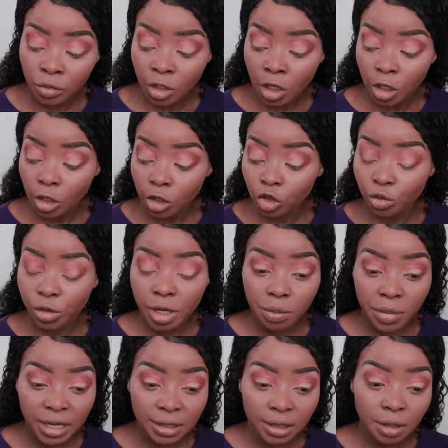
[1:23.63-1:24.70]
Looks really
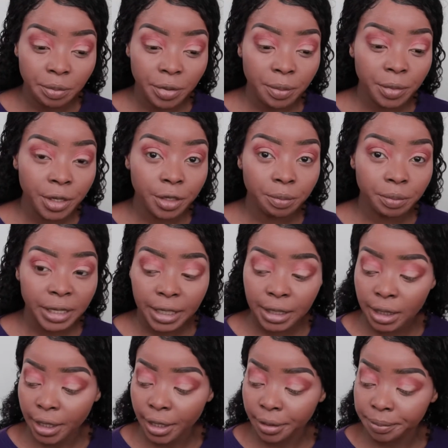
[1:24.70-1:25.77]
messy, but I'm gonna blend
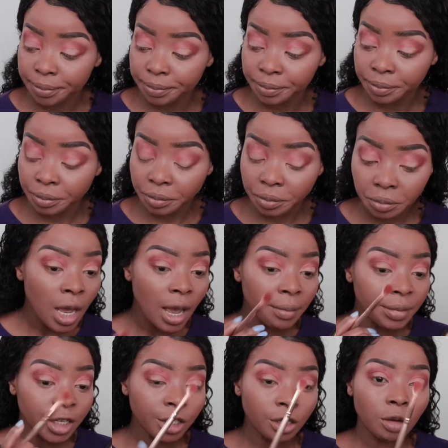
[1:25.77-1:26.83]
it. I'm
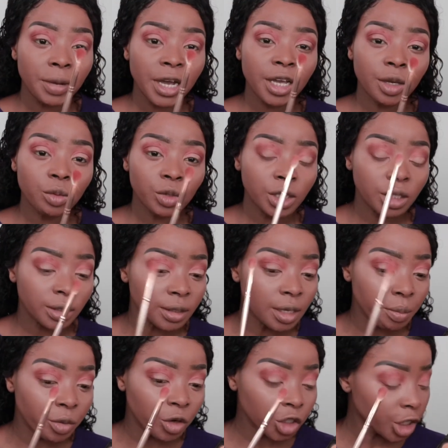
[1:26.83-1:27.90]
gonna go back in with the
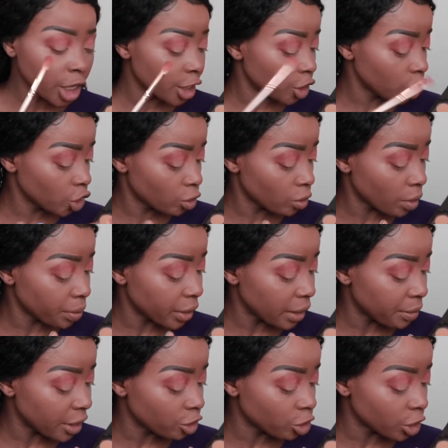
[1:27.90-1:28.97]
same brush I used to apply
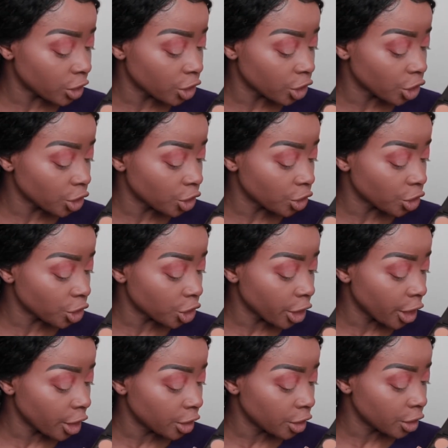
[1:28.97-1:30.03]
my transition
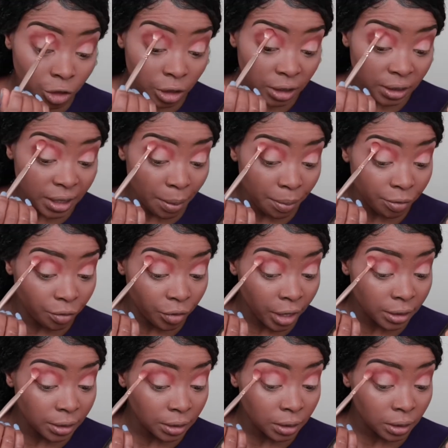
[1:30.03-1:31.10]
shade. Really tap
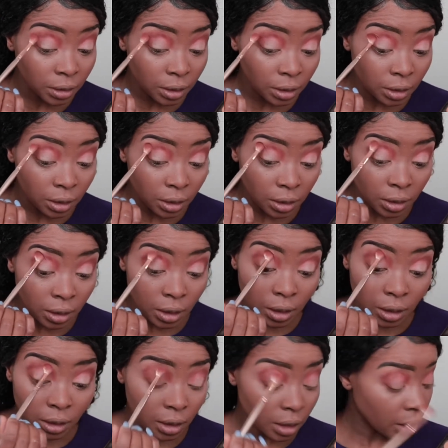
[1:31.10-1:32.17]
first,
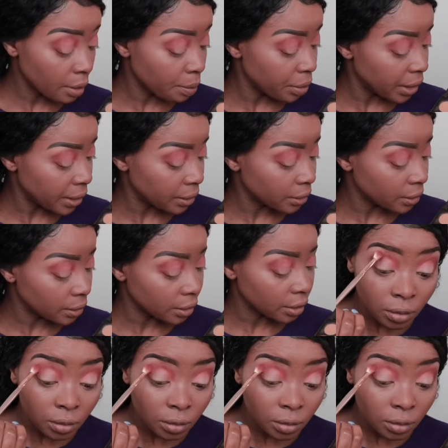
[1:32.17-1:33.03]
then I'll blend.